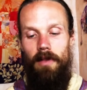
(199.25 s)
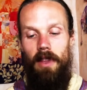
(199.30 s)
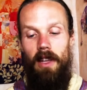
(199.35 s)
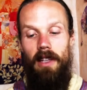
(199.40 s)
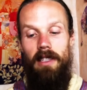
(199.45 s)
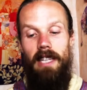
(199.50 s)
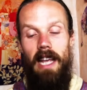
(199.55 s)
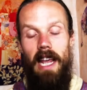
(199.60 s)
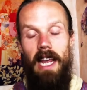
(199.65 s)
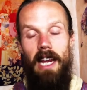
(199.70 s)

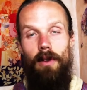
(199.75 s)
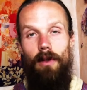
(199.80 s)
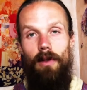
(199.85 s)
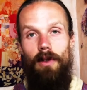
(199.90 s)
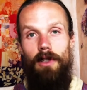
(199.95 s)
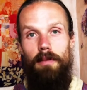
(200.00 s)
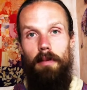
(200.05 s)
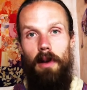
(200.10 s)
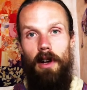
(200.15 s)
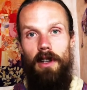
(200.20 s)
and take
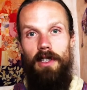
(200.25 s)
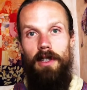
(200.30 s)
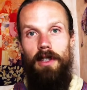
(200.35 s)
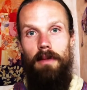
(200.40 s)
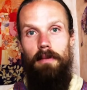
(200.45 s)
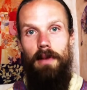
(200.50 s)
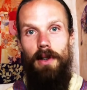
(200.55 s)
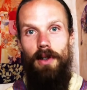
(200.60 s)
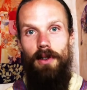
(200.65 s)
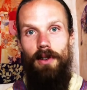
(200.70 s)

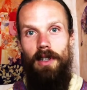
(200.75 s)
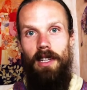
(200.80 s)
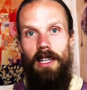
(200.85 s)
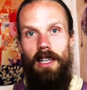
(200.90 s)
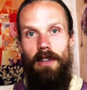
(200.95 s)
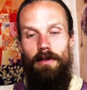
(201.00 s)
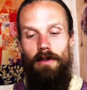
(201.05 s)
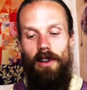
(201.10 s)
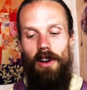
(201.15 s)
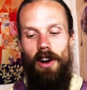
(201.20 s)
responsibility
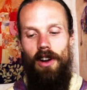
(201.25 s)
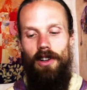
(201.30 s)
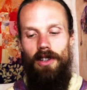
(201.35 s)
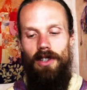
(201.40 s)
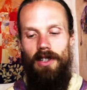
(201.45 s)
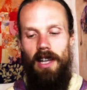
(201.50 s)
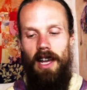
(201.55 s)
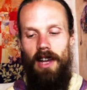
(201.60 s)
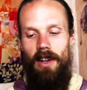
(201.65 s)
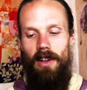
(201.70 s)
for
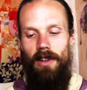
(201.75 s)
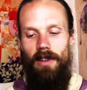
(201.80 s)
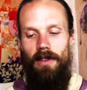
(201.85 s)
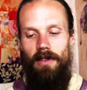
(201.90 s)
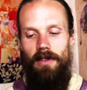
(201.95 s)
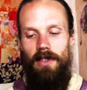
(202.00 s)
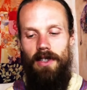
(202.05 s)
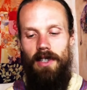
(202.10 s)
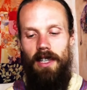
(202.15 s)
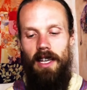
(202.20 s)

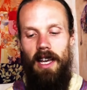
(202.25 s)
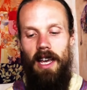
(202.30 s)
ourselves.